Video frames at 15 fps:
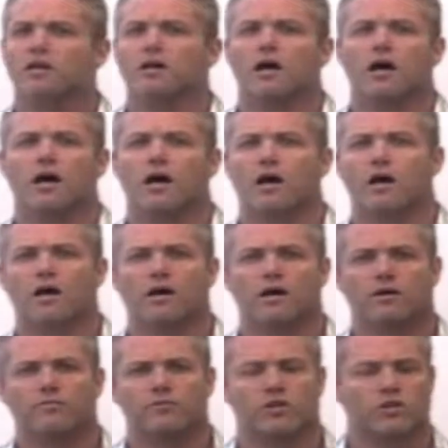
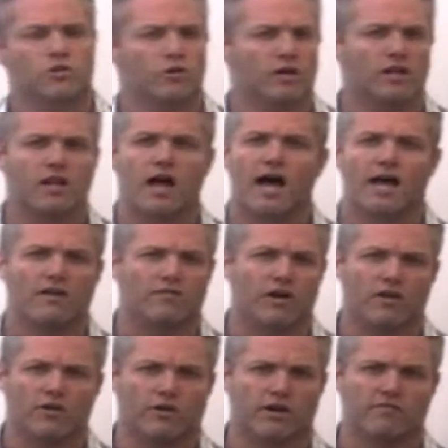They'll do a lot of
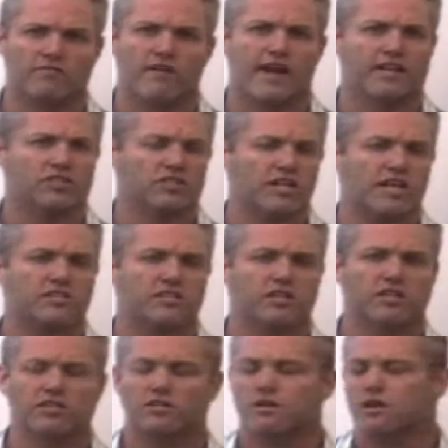other advanced
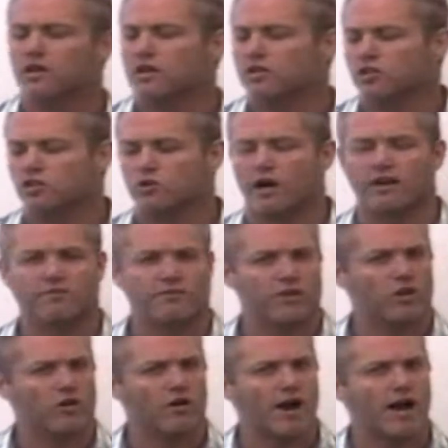testing to try to
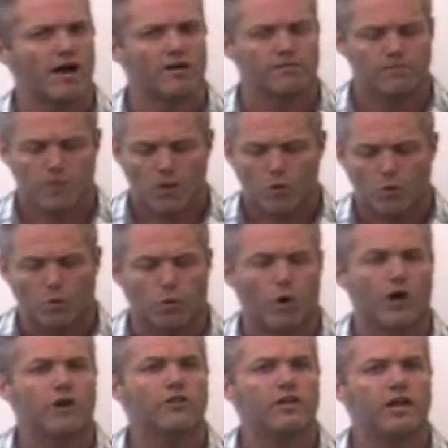figure out
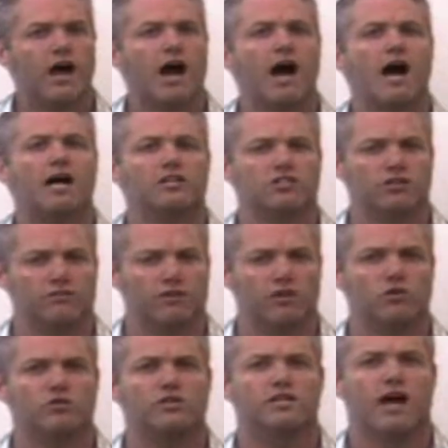what are the odds of
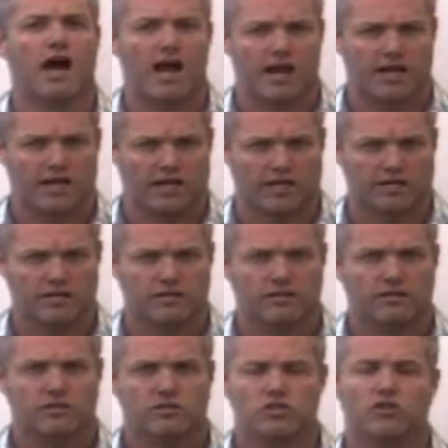you dying,
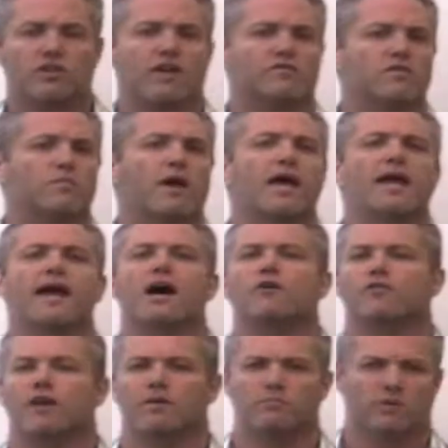so they have to pay out
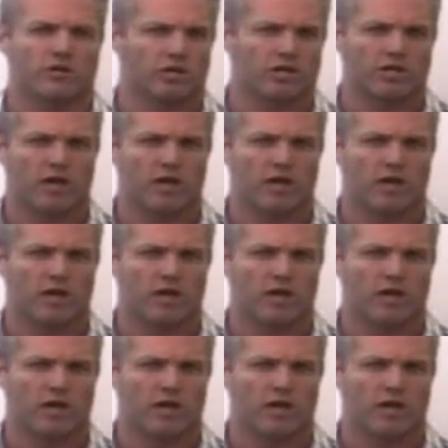that $1 million.